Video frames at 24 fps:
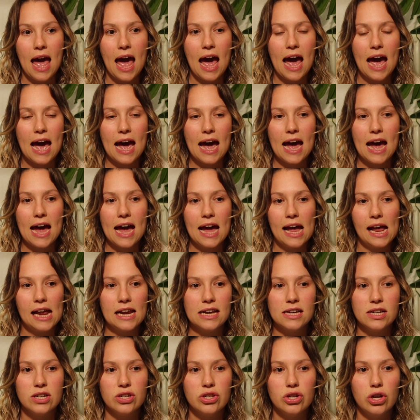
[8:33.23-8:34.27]

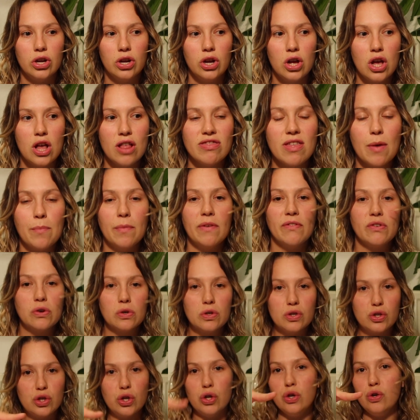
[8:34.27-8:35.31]
and then we've
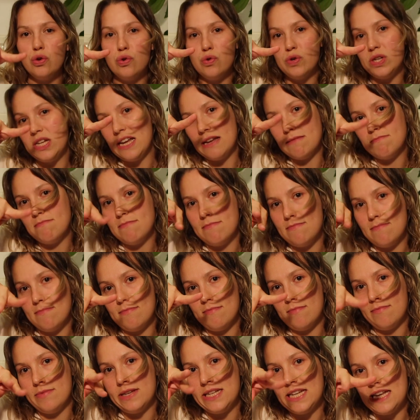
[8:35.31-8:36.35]
got 2 team
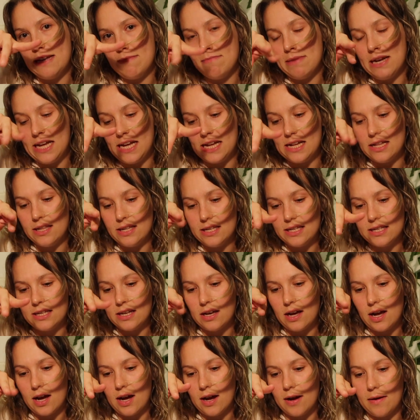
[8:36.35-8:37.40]
leads
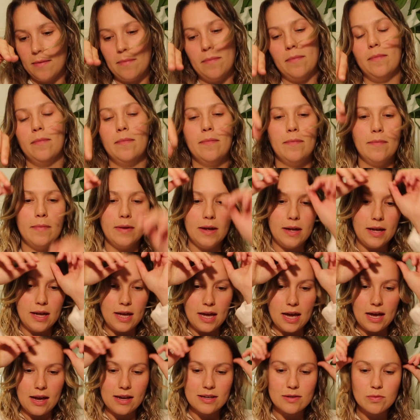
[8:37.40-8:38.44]

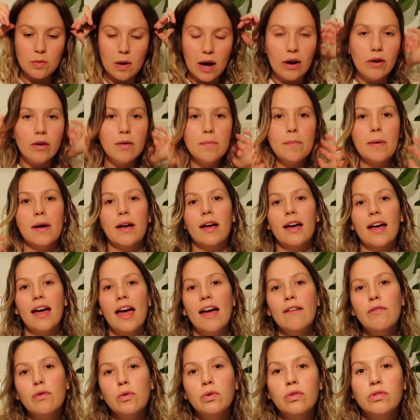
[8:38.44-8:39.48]
as well. But
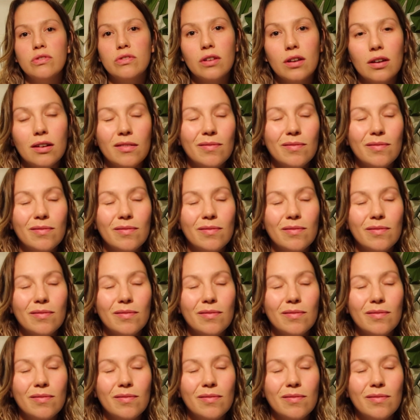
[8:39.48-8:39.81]
everyone's